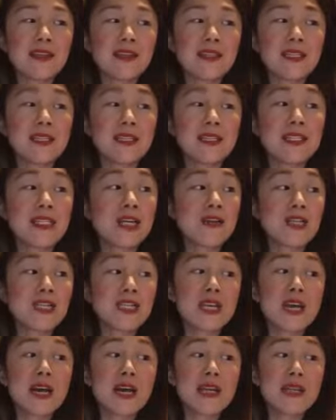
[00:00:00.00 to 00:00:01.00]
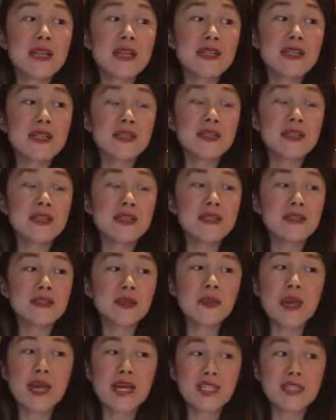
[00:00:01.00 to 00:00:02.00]
To nourish kindness,
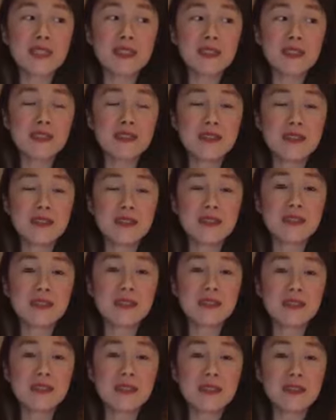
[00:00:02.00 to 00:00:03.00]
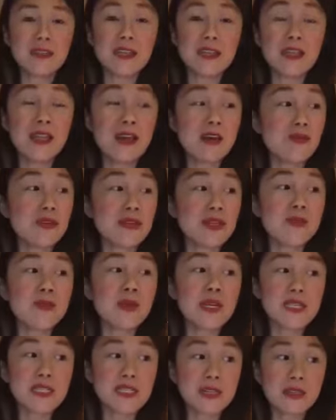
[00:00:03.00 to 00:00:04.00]
compassion, and love
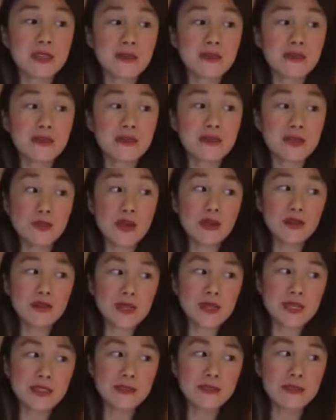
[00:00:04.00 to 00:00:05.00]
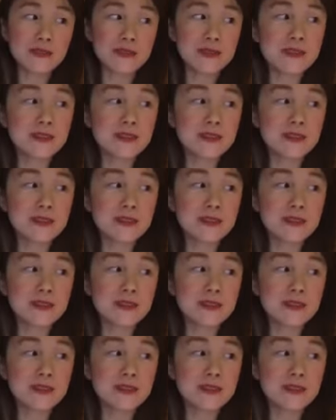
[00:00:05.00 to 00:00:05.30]
within myself and around me.